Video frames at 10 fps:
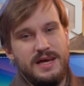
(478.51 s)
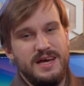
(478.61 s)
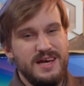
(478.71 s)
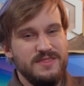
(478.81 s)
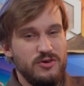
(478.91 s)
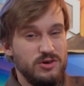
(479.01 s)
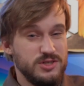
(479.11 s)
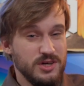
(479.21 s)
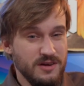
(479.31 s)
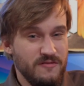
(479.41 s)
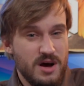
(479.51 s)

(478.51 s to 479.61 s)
And there are a ton of